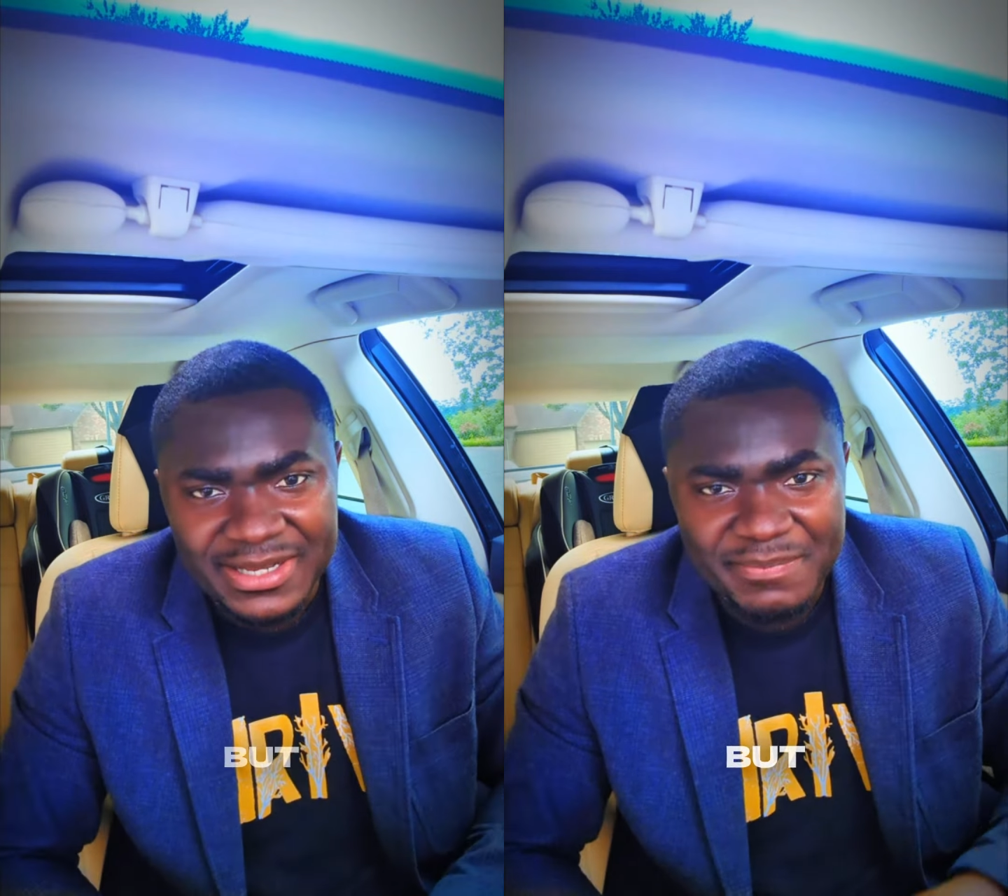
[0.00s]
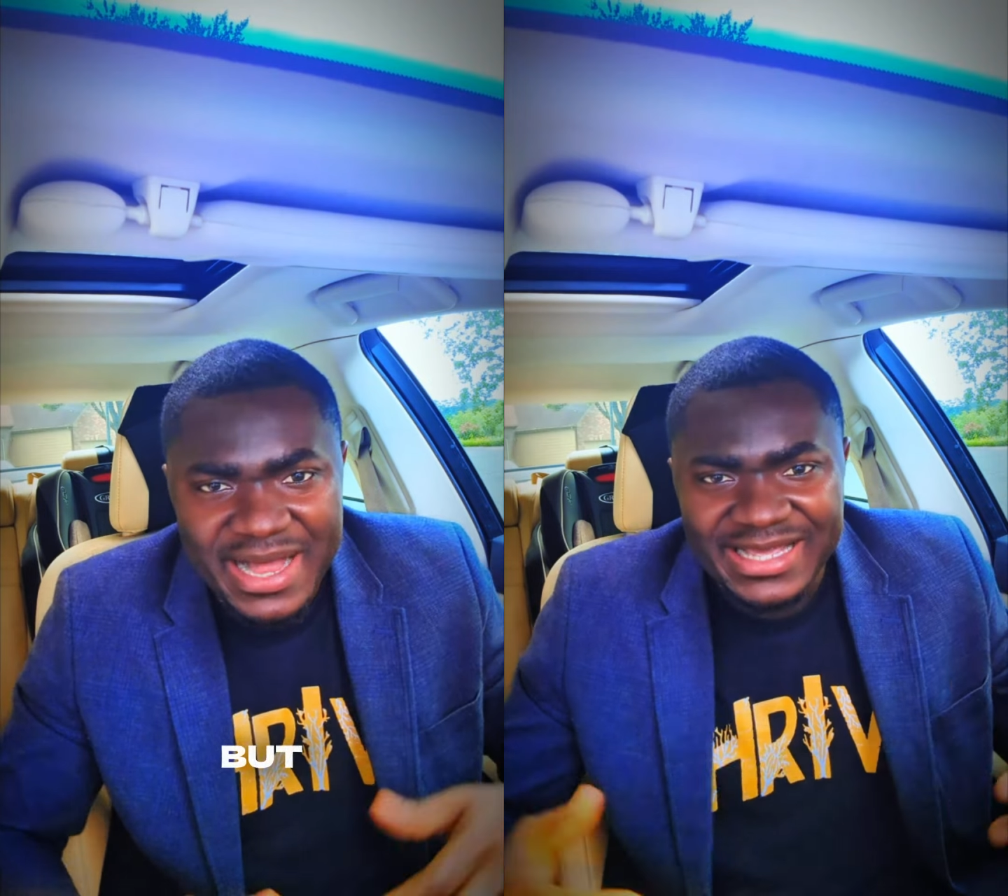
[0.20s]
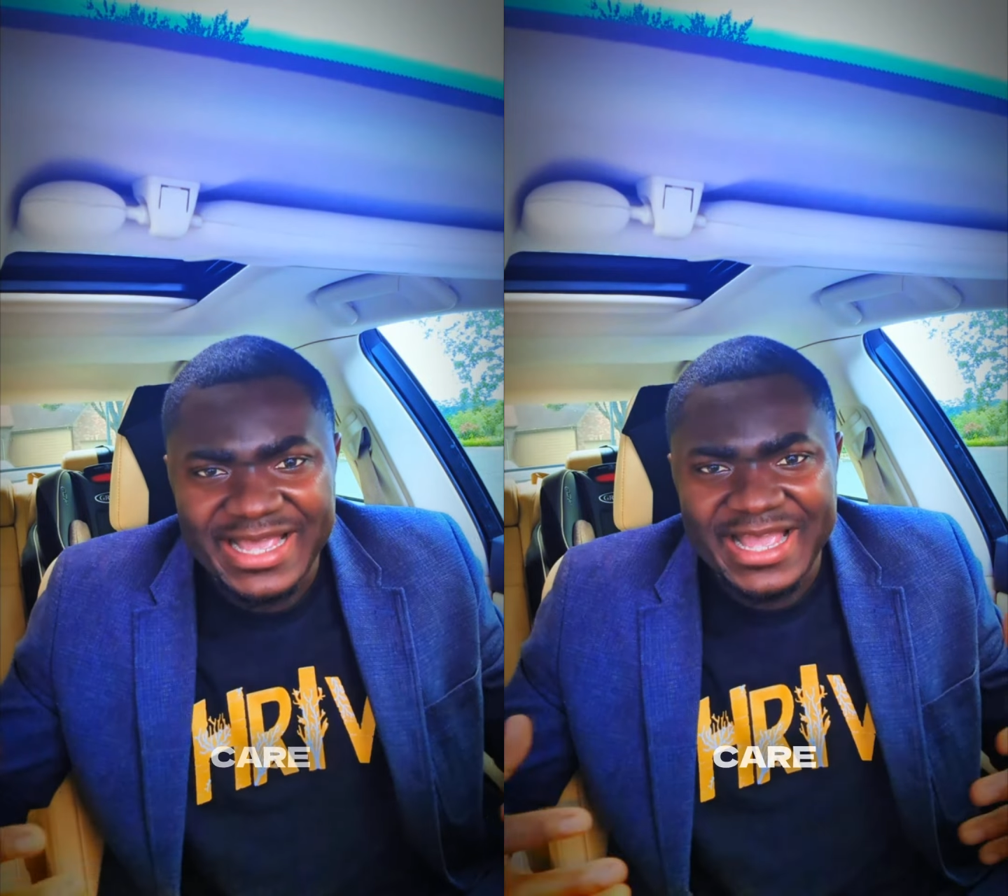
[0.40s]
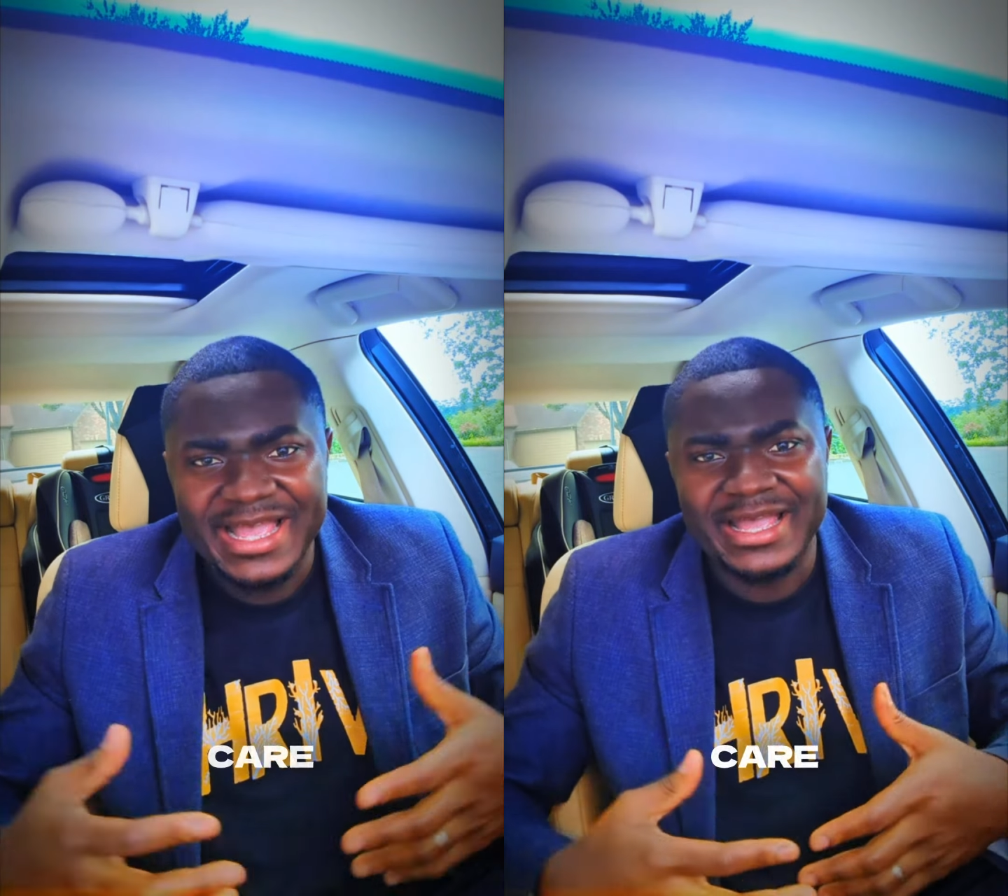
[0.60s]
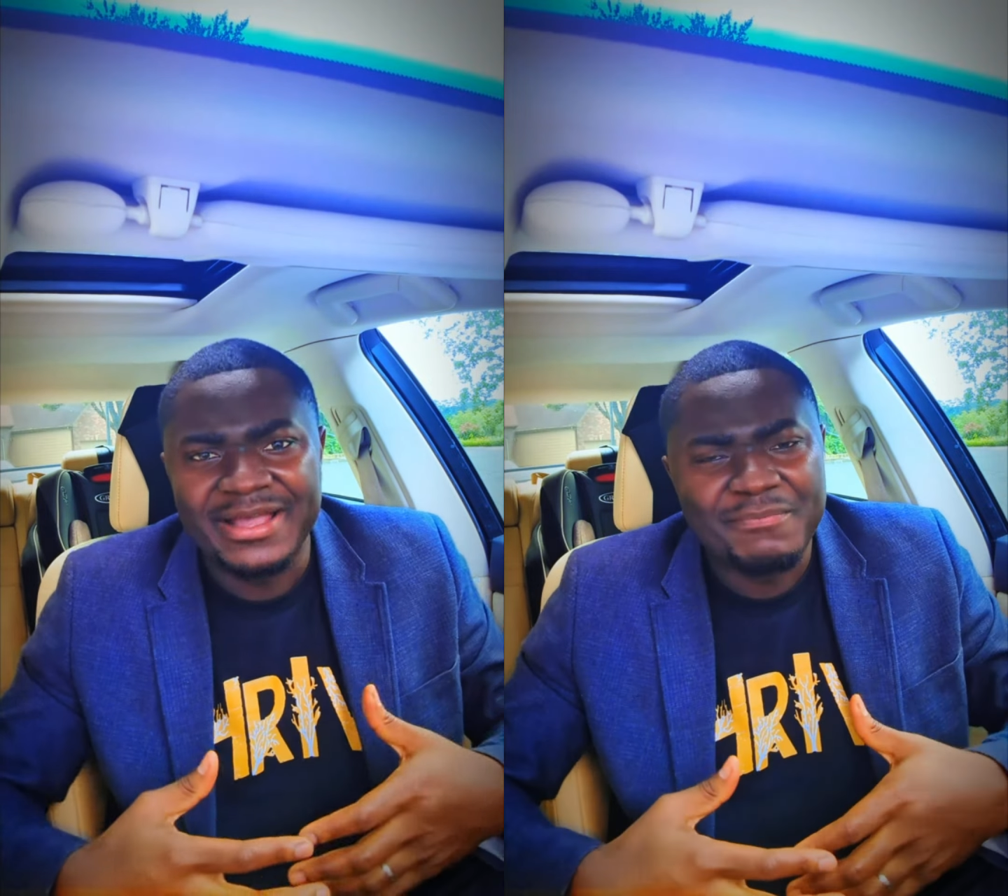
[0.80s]
but
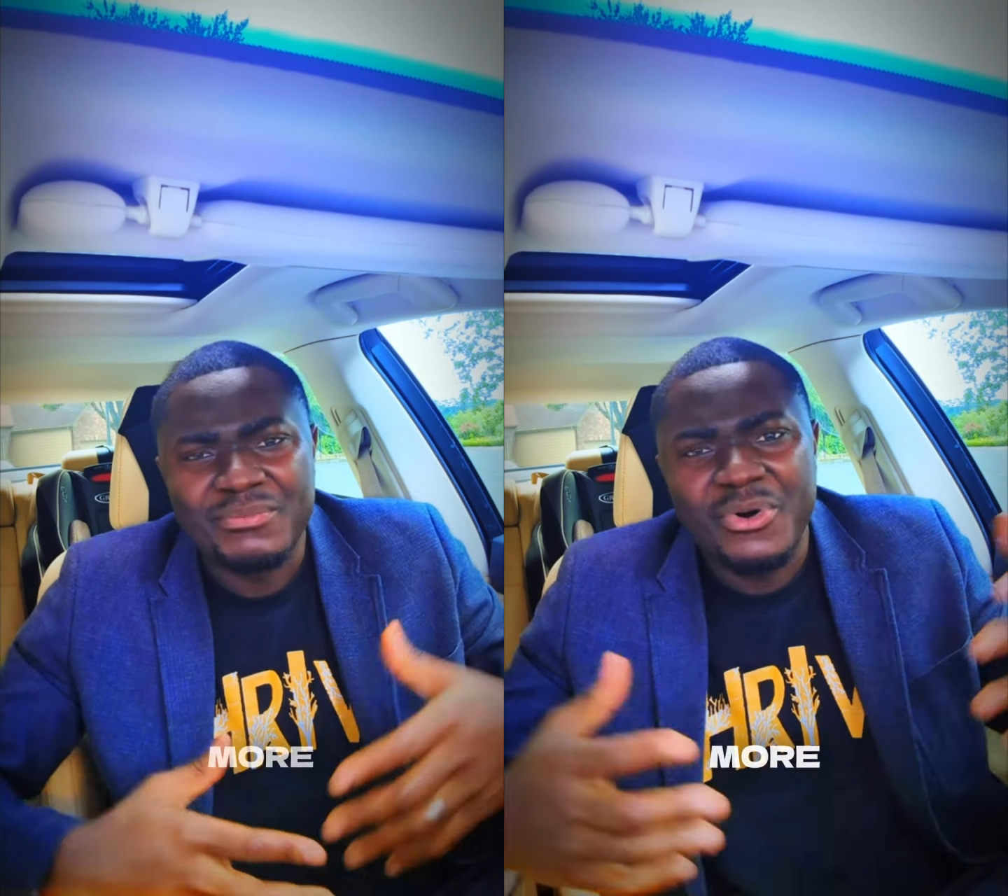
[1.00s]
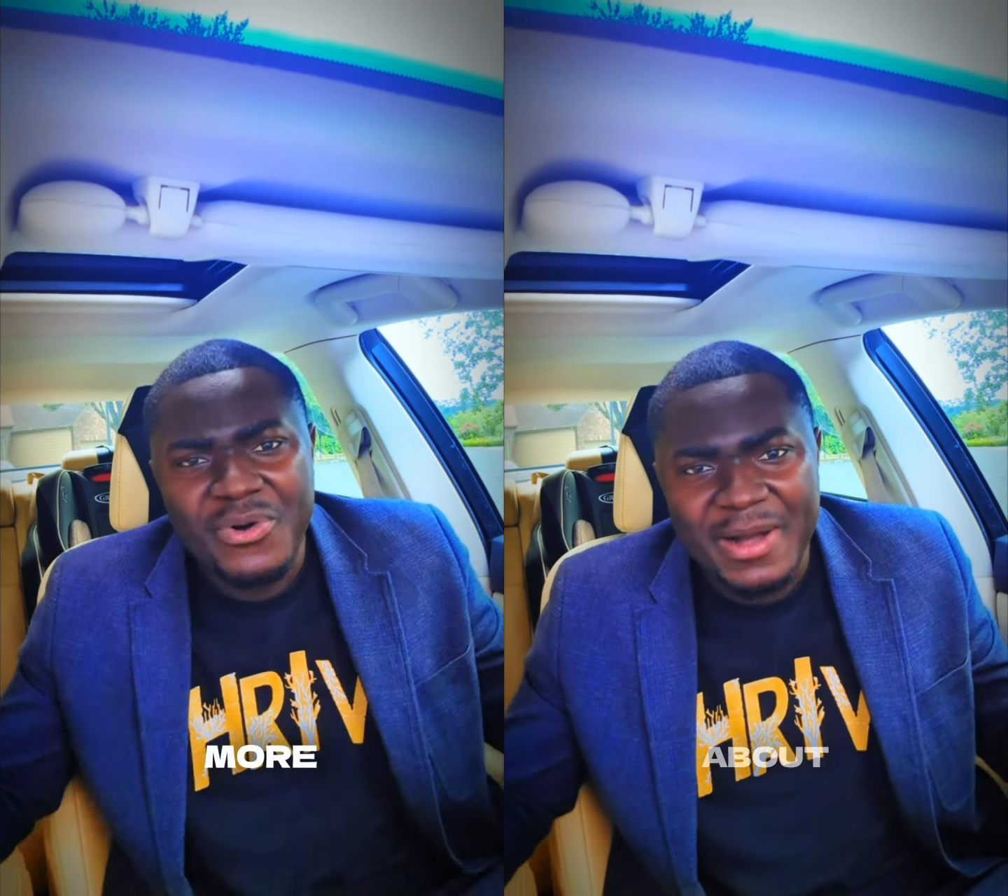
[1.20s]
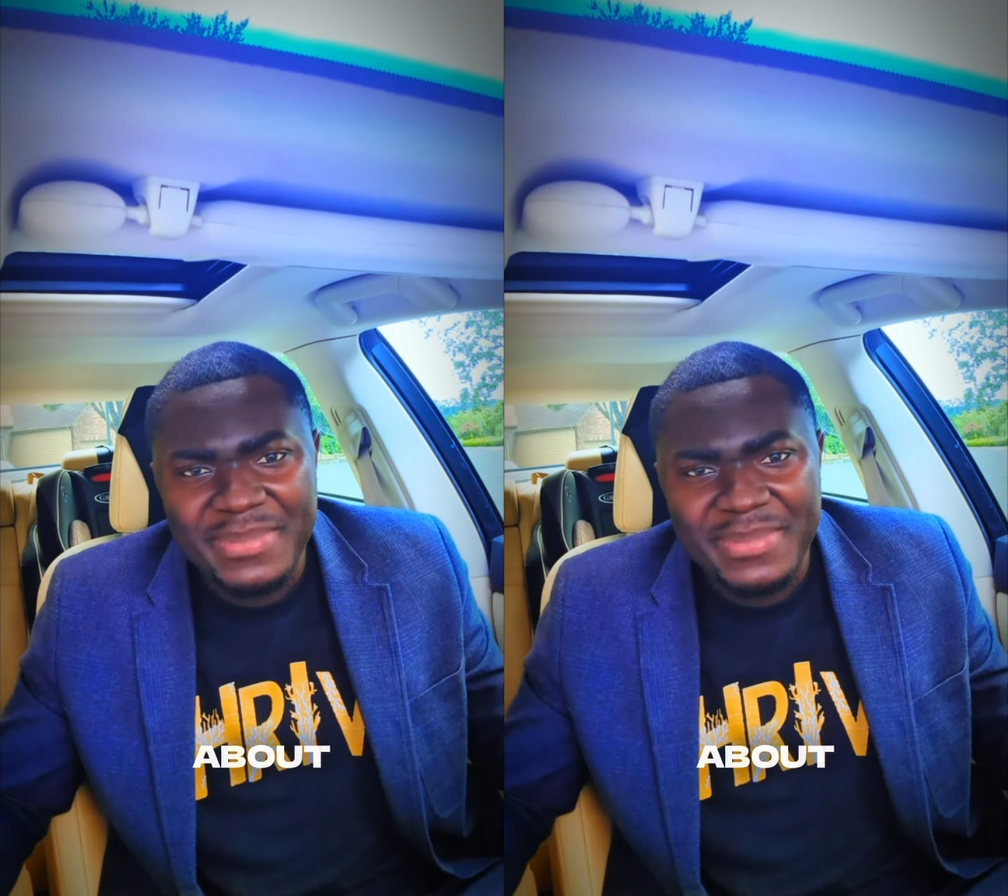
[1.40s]
care more